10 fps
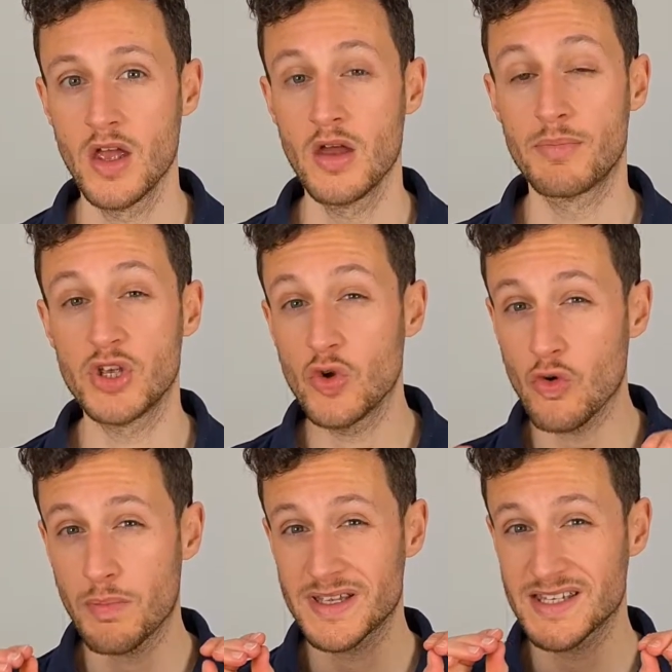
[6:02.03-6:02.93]
But
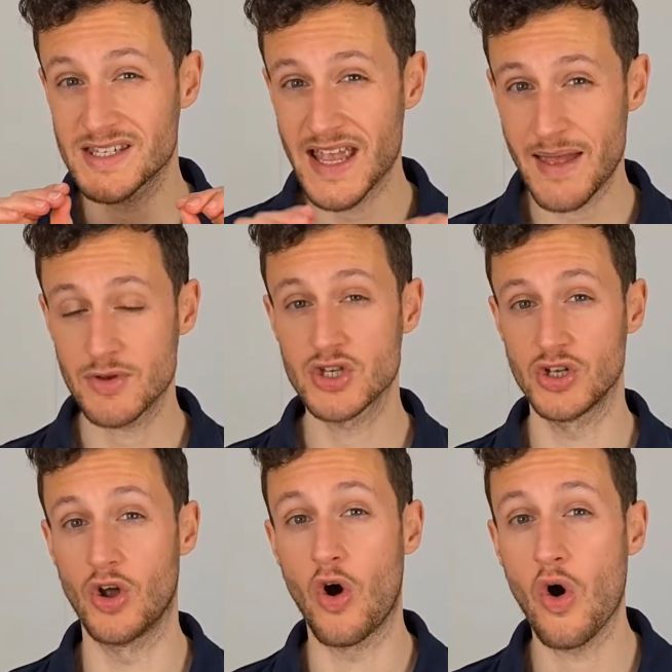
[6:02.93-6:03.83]
your
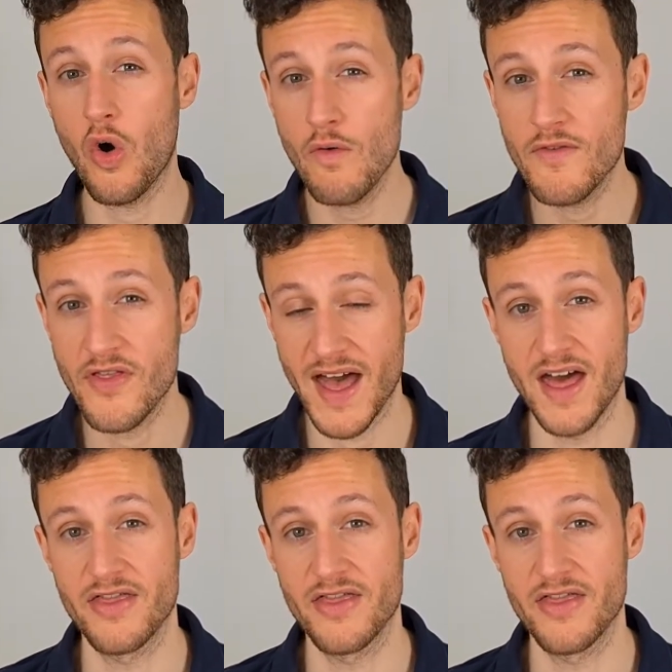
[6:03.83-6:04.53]
perception of that